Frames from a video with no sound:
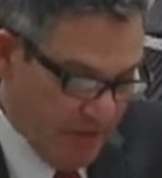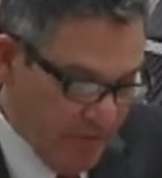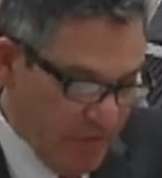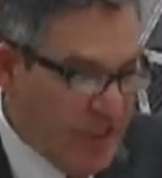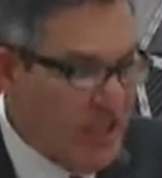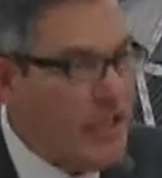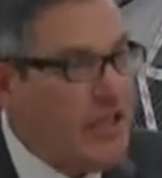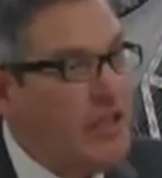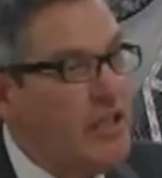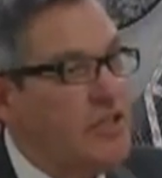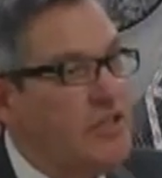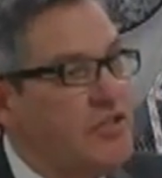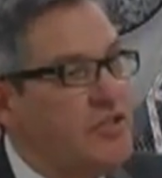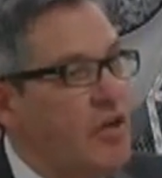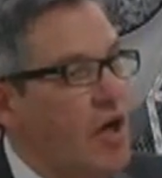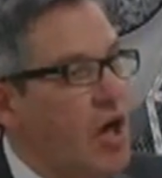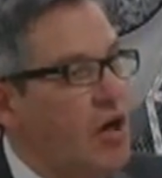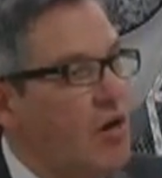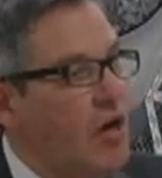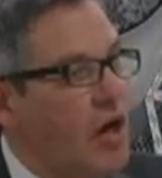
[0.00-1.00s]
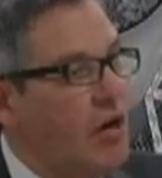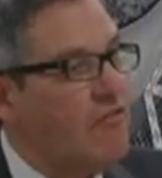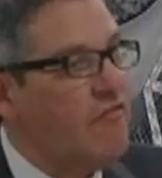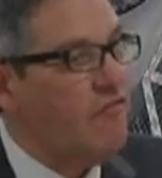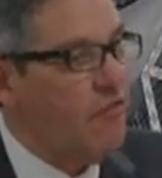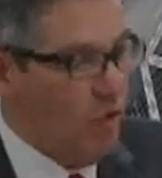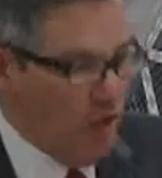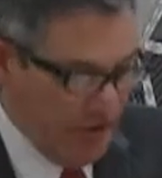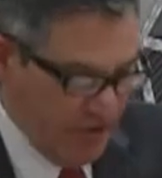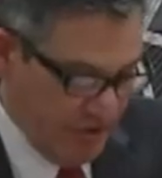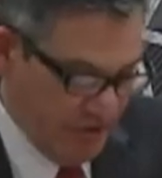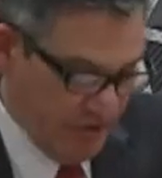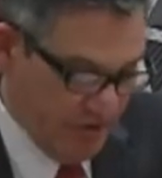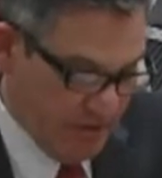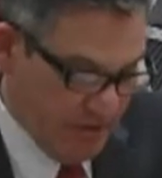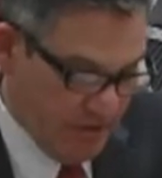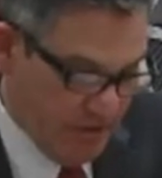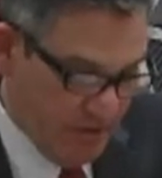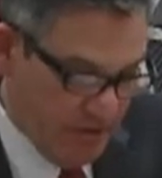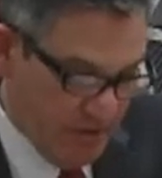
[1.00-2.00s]
These are our
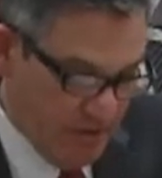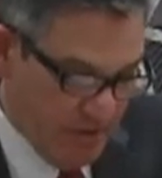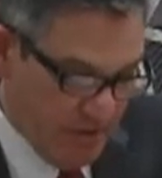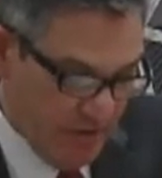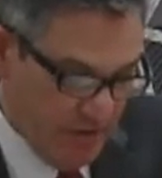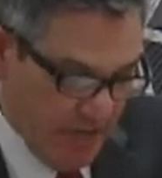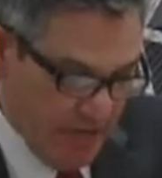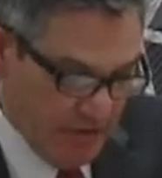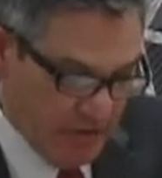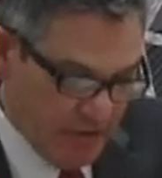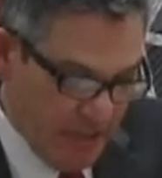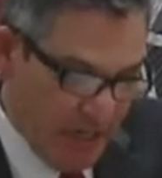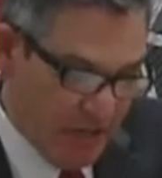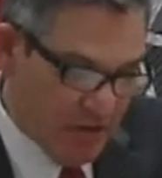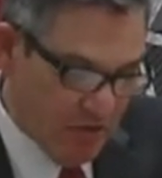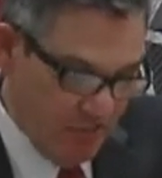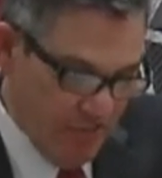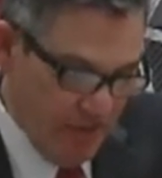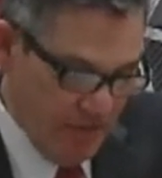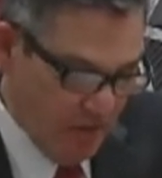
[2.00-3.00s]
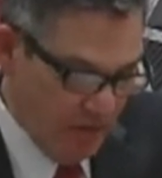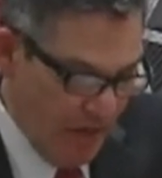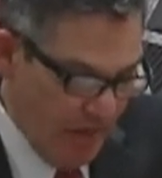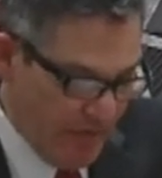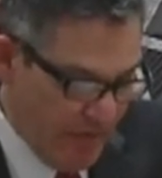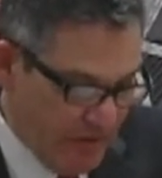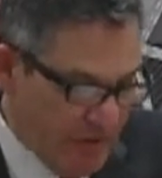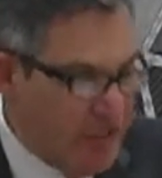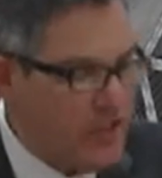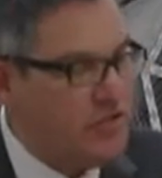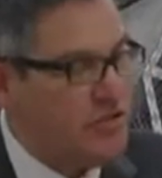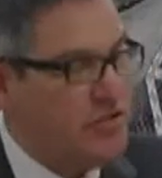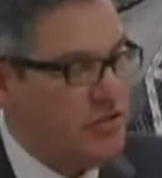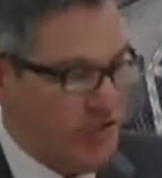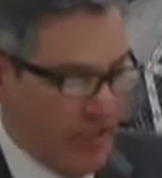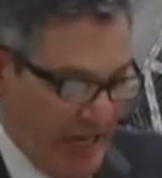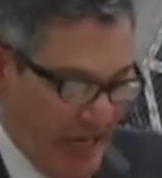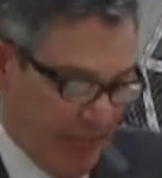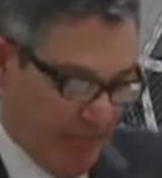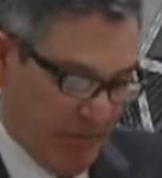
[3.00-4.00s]
voices in Sacramento and the nation's
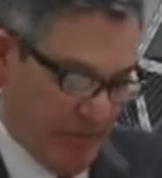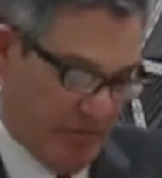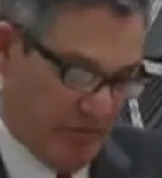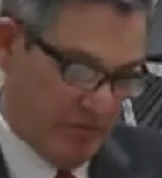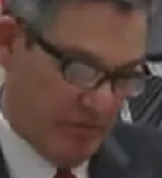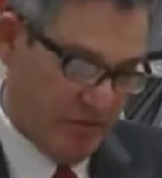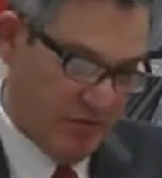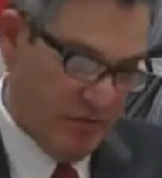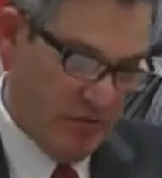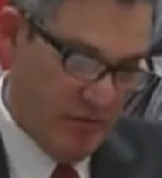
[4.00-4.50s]
capital.